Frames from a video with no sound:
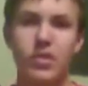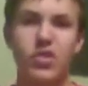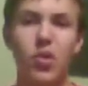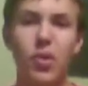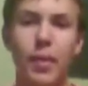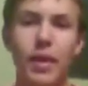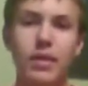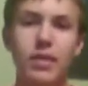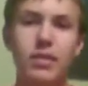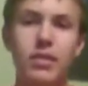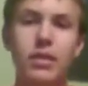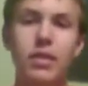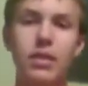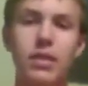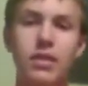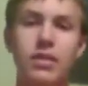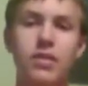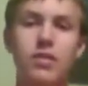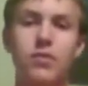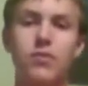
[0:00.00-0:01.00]
So basically,
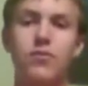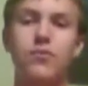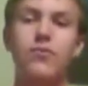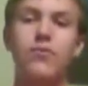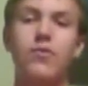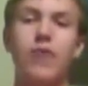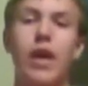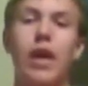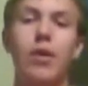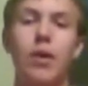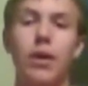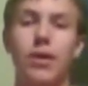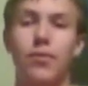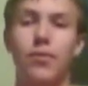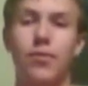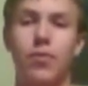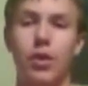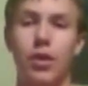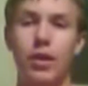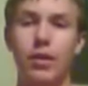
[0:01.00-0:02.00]
this is a very
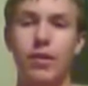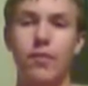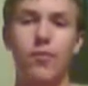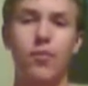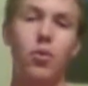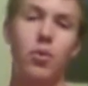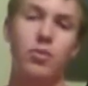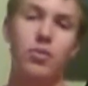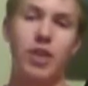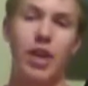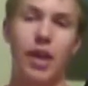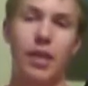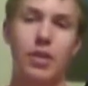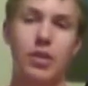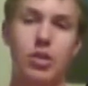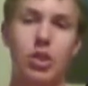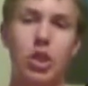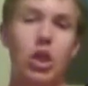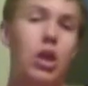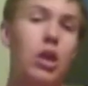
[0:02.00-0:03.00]
free form
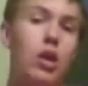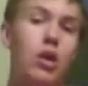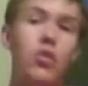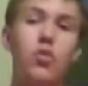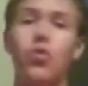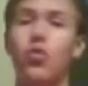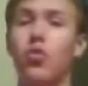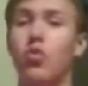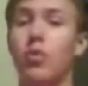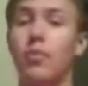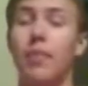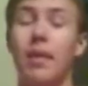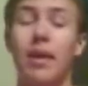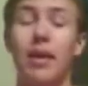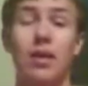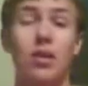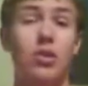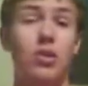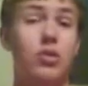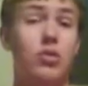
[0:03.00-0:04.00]
challenge. You could
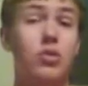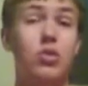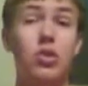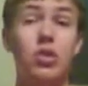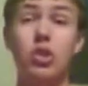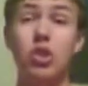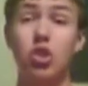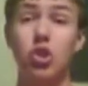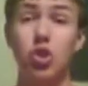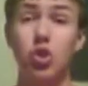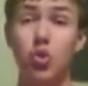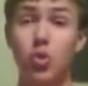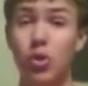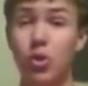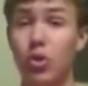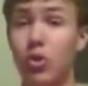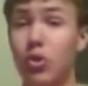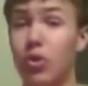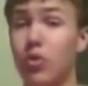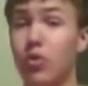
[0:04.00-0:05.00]
make a
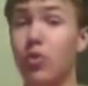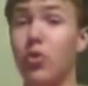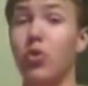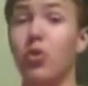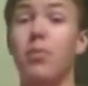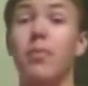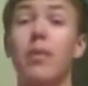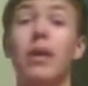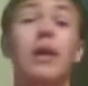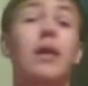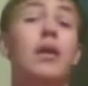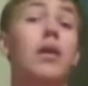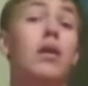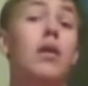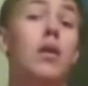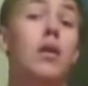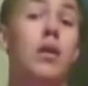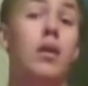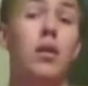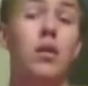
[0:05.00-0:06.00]
shooter, you could make
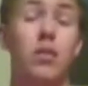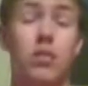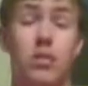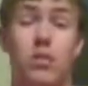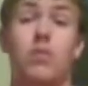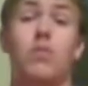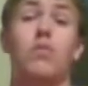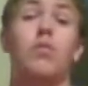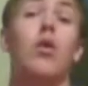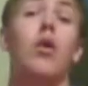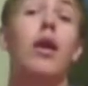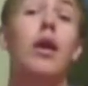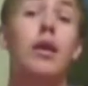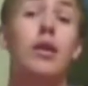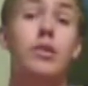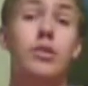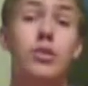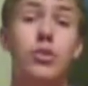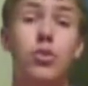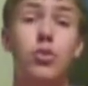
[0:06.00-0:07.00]
a
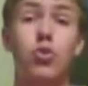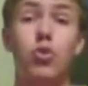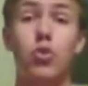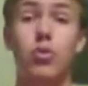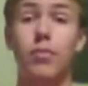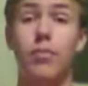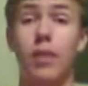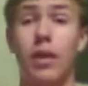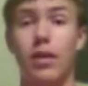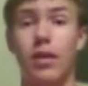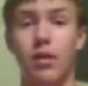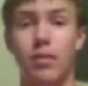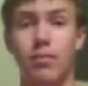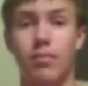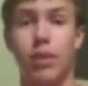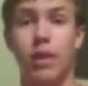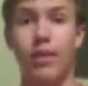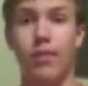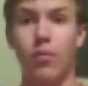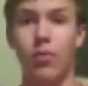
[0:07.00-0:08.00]
race, you could make a
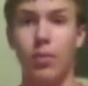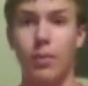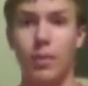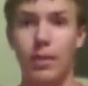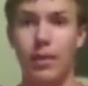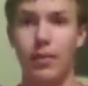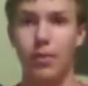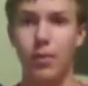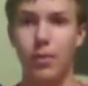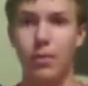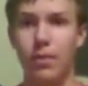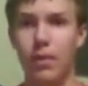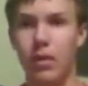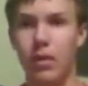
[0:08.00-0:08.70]
platforming level.